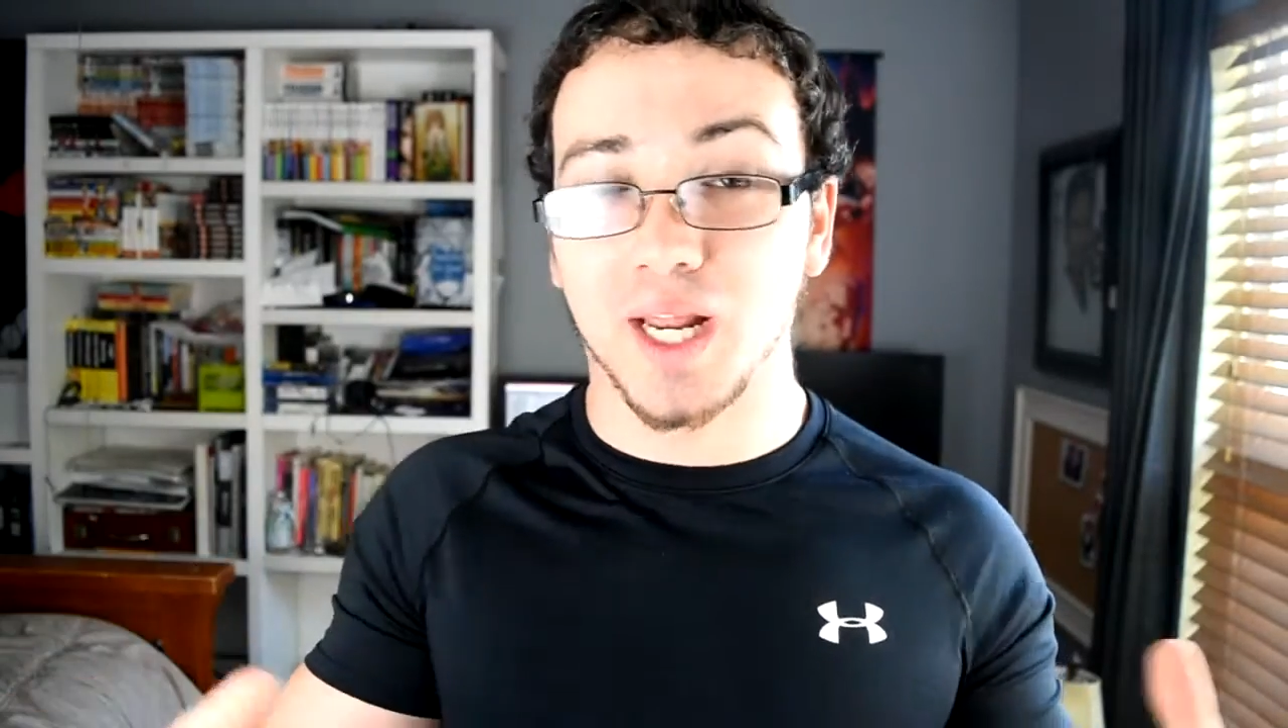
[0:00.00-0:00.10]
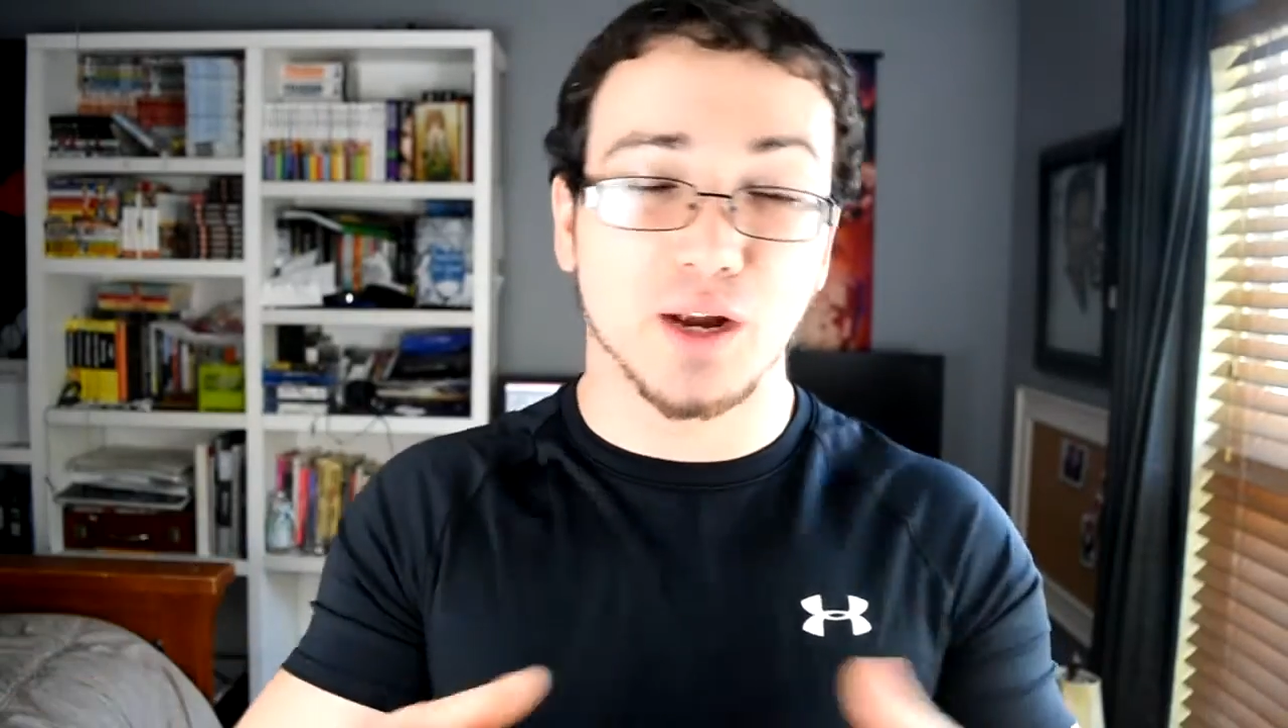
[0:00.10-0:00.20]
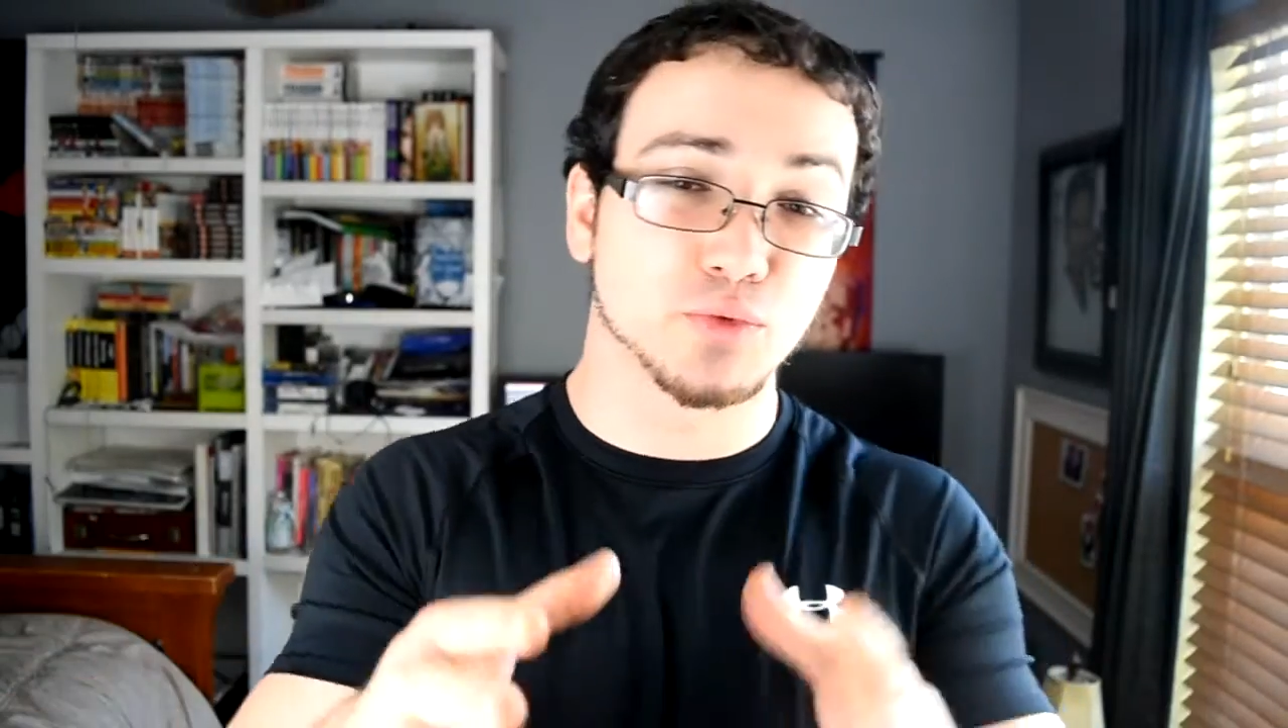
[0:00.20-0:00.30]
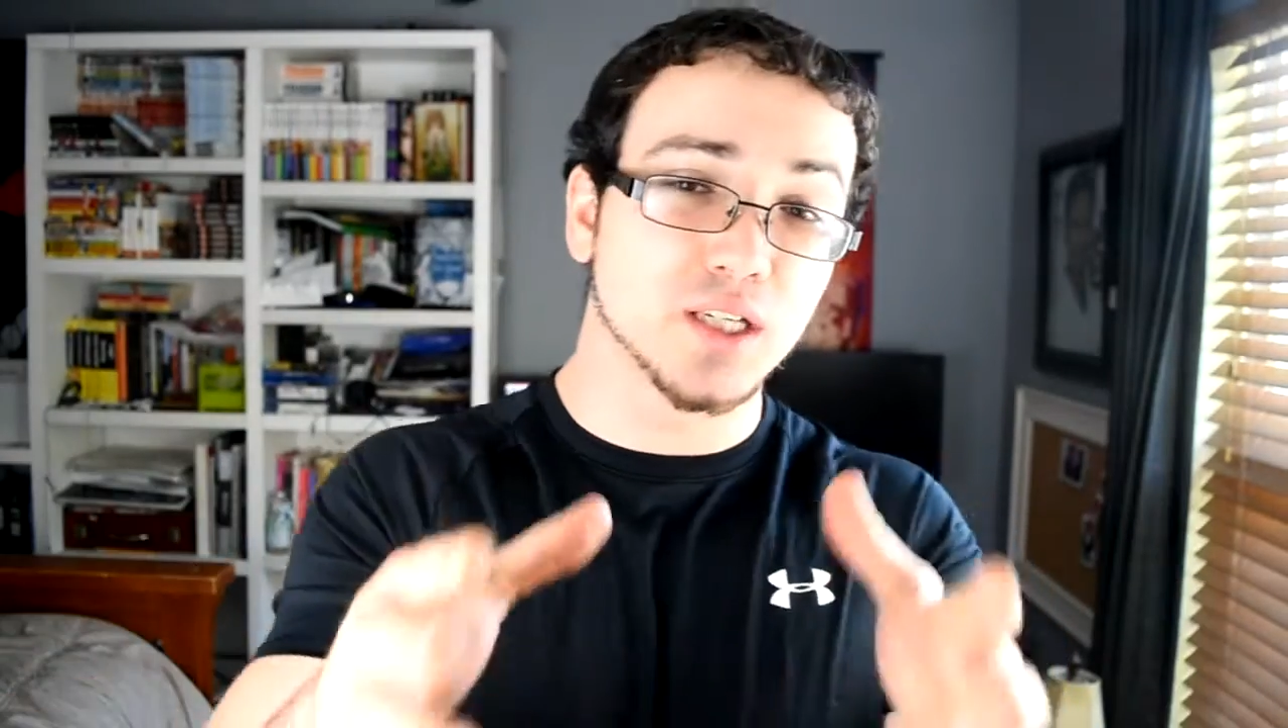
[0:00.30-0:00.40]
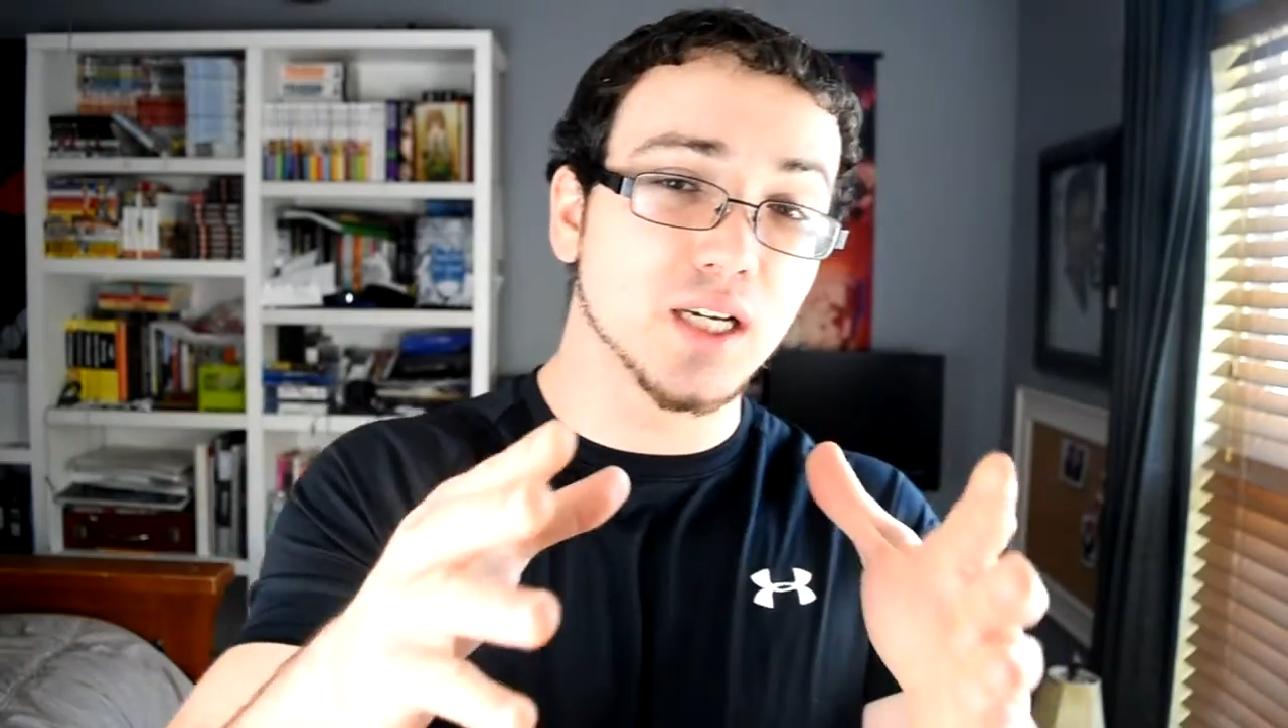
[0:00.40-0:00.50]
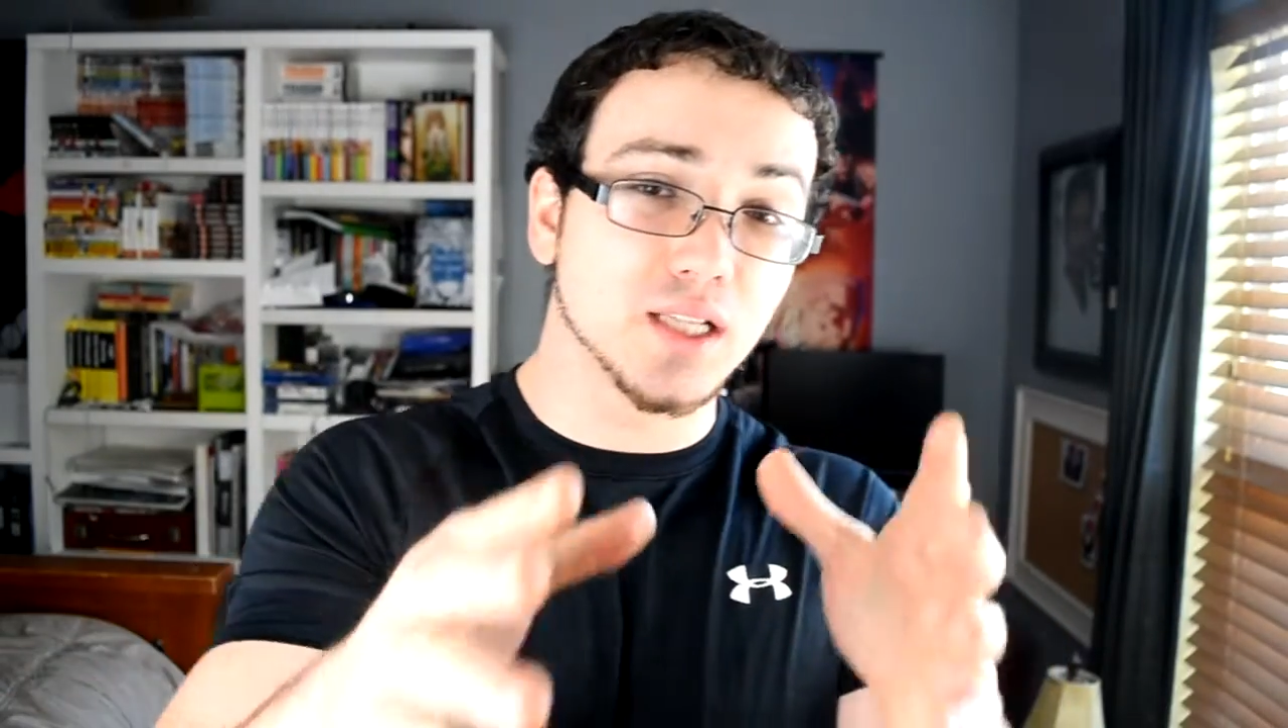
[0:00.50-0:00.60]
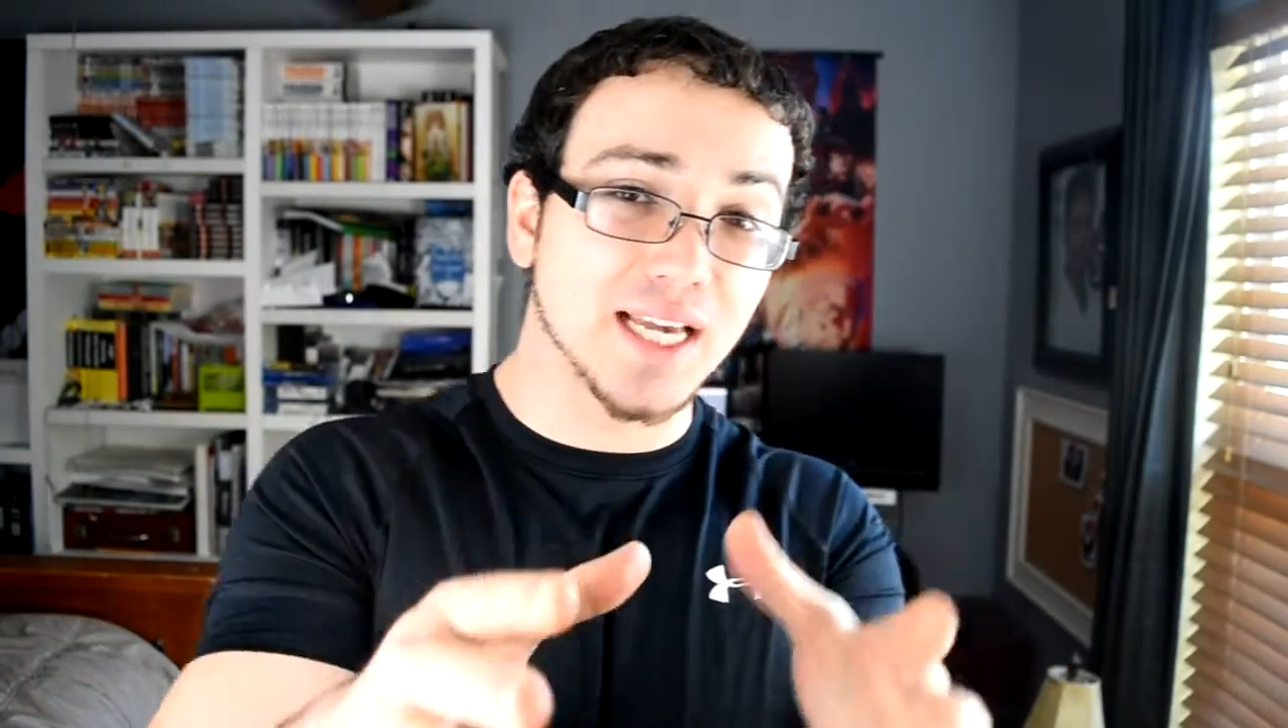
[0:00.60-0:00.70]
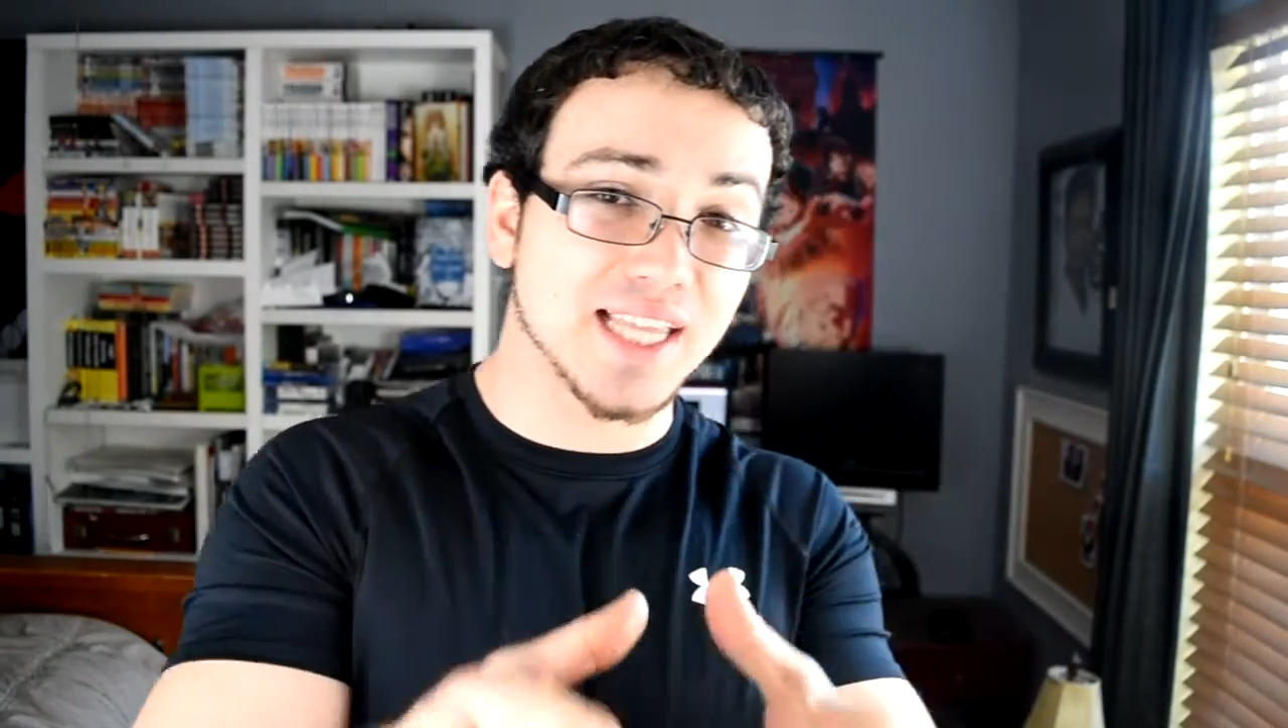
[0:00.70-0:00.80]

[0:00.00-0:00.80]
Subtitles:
I really like